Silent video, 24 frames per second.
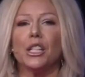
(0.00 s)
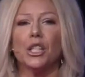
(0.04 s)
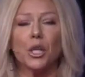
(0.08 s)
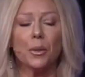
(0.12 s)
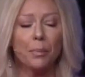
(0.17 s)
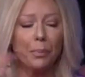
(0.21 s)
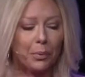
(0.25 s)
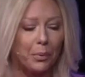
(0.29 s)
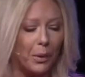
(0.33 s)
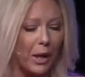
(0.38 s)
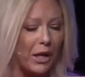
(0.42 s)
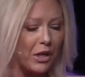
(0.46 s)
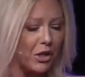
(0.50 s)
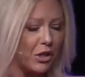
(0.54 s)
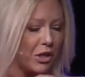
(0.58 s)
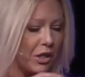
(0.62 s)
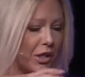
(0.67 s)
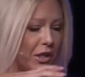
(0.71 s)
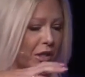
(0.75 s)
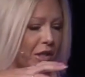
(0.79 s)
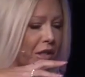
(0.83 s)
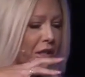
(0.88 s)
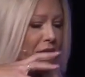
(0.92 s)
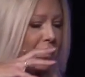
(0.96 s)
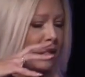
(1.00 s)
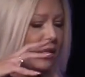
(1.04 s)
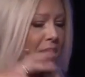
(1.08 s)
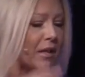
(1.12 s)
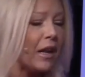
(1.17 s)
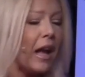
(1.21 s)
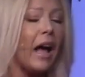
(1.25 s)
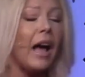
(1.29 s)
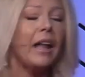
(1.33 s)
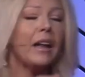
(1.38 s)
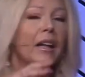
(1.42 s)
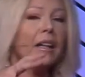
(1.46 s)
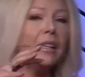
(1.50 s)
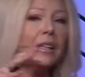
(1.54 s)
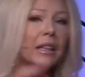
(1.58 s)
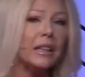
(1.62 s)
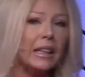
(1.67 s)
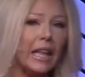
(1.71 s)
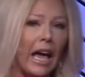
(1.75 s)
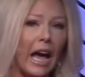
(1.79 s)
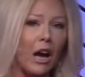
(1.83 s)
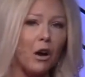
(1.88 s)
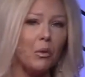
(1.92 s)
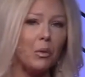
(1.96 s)
Suppression does not
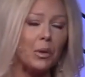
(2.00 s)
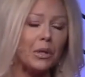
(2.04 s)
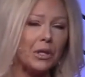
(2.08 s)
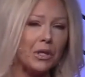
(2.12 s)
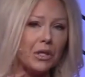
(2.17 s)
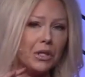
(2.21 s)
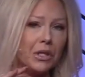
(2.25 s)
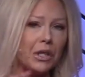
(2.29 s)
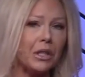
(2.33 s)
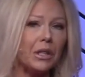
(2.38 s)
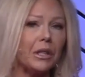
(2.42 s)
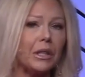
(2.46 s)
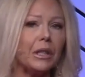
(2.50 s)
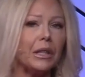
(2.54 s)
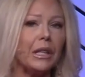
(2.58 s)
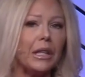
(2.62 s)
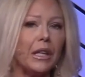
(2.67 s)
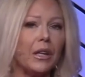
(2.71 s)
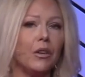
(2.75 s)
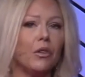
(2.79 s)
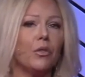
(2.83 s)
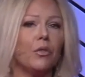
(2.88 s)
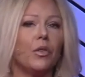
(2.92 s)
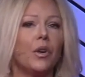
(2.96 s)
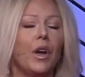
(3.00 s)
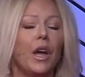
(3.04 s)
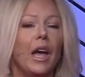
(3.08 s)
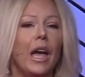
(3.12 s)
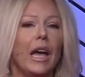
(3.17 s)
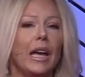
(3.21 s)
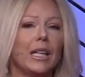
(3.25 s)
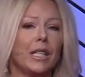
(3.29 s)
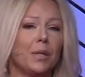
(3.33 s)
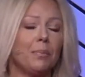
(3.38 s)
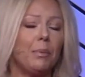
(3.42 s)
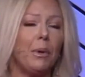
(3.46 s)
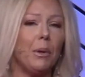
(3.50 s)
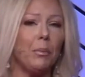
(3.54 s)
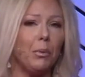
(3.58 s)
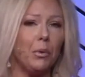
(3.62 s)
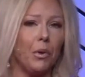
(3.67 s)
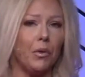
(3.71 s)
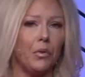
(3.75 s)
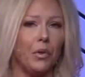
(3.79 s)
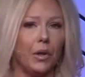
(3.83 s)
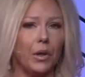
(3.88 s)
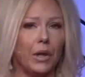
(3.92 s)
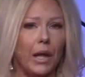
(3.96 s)
allow us to live as
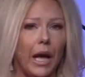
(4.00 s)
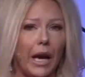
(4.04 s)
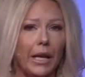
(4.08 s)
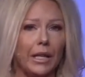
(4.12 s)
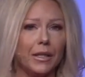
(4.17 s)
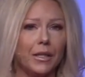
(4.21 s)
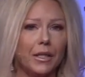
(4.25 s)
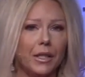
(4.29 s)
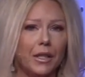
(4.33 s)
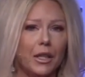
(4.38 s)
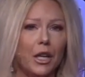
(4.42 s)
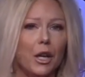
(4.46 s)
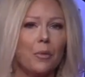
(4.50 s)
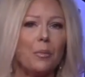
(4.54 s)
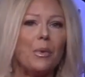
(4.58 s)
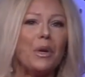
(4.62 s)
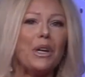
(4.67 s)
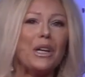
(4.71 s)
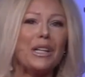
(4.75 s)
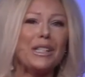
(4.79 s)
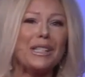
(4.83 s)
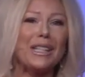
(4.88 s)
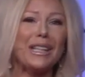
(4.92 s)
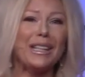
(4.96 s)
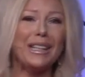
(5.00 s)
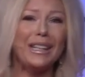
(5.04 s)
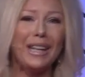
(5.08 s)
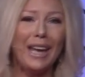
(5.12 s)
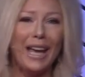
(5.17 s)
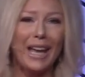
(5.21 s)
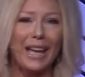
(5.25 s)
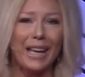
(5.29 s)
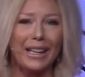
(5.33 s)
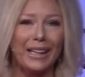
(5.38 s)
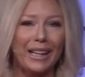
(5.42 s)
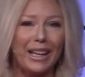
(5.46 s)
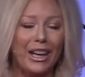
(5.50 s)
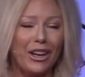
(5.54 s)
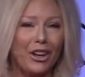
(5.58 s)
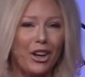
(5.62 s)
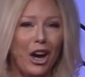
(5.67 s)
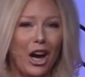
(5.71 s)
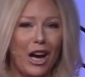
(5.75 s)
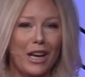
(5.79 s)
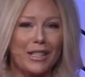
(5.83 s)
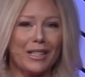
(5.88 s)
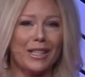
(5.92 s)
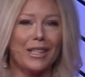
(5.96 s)
people of the light, because again, it
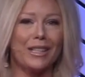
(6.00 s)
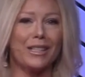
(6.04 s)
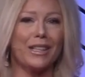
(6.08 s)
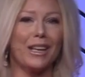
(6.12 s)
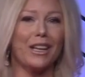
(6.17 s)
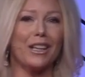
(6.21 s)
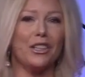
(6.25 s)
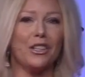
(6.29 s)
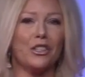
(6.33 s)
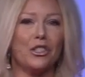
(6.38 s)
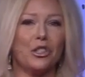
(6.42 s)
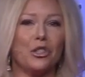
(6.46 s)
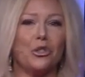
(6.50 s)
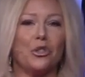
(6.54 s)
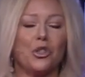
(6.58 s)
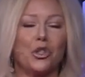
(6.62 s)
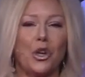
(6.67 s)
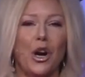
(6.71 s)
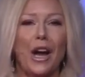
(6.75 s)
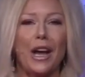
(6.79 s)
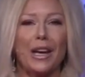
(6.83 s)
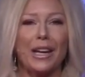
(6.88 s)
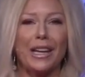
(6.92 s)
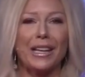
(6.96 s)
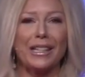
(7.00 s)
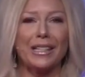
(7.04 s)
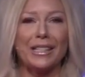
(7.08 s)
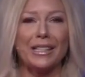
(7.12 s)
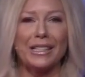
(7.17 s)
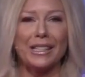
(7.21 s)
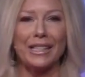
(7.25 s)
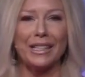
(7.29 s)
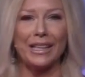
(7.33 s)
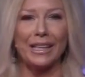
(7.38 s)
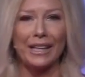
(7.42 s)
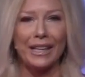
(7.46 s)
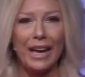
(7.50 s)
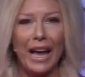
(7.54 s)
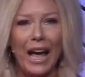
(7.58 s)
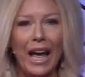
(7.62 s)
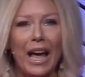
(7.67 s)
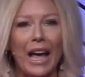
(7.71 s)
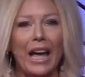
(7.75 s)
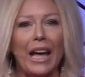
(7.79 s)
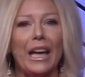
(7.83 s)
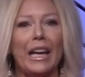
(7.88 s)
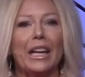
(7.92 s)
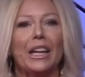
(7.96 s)
causes us to try and
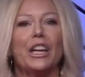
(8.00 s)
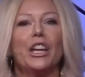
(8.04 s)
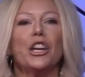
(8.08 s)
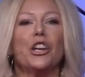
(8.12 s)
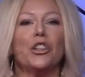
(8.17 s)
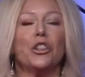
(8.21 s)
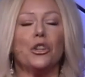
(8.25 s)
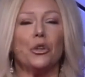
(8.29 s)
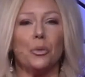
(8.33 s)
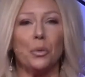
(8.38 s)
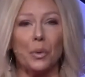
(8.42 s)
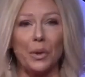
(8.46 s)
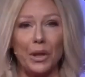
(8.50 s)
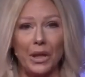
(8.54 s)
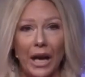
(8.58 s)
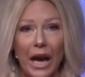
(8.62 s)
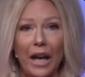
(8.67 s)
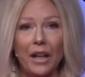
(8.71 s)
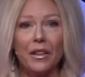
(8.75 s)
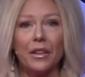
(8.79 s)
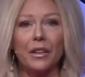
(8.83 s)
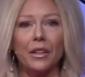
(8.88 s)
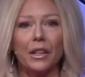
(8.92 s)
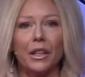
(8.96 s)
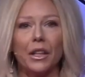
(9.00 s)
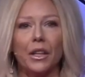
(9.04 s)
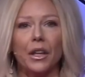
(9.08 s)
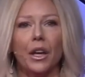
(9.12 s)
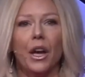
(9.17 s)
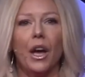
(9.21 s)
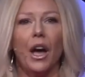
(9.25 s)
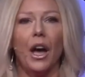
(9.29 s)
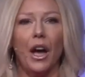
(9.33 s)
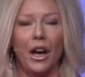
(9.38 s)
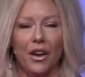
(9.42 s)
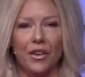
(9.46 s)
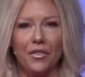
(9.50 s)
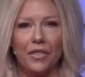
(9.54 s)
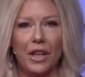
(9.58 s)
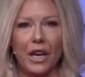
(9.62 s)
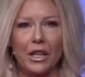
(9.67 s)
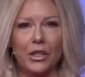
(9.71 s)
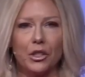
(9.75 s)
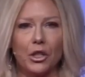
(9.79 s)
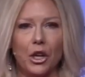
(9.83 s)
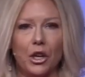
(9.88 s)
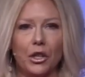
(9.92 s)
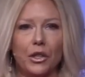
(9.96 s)
deny the reality of
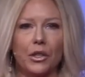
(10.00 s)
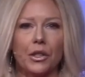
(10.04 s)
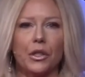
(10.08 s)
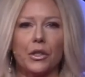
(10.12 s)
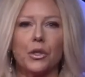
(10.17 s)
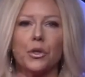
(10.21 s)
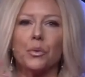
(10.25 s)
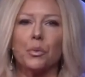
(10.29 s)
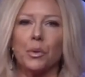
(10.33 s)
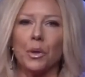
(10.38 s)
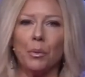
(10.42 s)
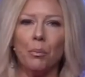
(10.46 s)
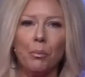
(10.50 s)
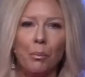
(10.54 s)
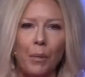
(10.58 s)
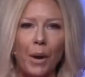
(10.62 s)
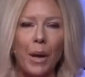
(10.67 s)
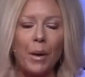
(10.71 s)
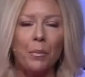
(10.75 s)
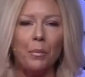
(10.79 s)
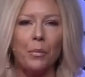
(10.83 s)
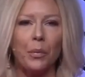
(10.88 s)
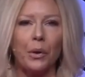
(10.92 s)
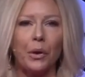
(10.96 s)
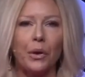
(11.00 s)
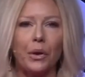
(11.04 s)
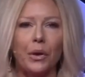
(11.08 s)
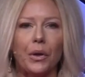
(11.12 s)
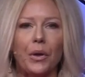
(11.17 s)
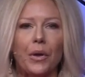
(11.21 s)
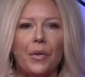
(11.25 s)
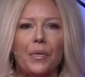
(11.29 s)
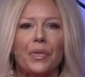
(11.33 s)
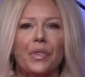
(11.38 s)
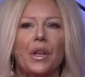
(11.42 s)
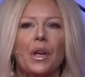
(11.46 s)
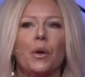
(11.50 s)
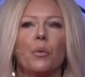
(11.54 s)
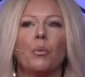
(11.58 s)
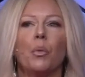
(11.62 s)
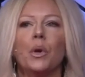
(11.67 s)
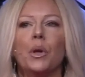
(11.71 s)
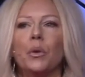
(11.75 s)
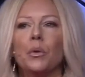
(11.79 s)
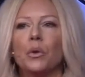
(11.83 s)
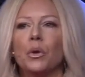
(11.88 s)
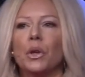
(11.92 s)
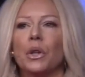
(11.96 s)
that darkness. Remember,
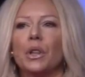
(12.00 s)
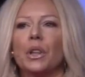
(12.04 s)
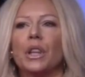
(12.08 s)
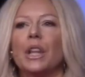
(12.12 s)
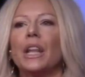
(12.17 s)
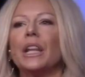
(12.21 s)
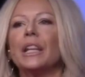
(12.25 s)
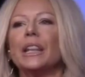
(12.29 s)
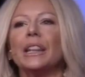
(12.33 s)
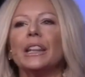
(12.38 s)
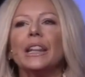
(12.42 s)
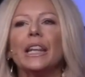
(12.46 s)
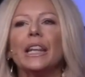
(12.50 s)
when the